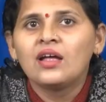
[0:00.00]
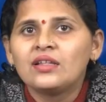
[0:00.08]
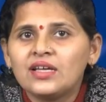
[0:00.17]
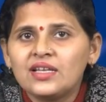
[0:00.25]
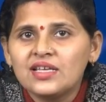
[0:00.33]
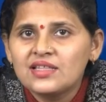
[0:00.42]

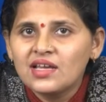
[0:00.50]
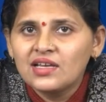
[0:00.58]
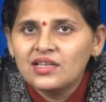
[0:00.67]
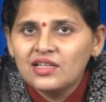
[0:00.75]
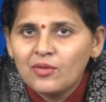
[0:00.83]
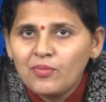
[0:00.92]
The region
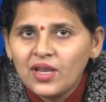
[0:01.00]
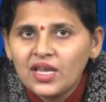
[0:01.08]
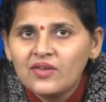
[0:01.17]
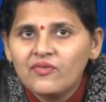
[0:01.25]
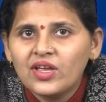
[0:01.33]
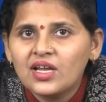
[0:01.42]
in the
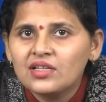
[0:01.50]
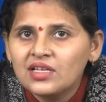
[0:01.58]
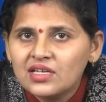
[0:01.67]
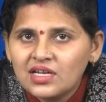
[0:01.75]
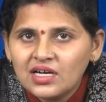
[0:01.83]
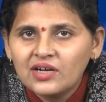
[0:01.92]
plane where
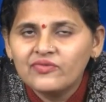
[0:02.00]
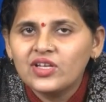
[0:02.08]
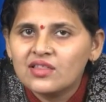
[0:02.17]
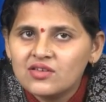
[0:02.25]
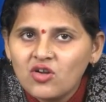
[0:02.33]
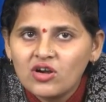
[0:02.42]
the curve
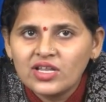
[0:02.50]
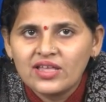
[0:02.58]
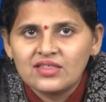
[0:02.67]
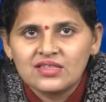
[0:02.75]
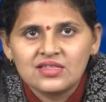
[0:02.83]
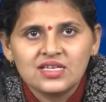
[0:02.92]
does not
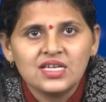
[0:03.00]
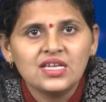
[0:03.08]
exist.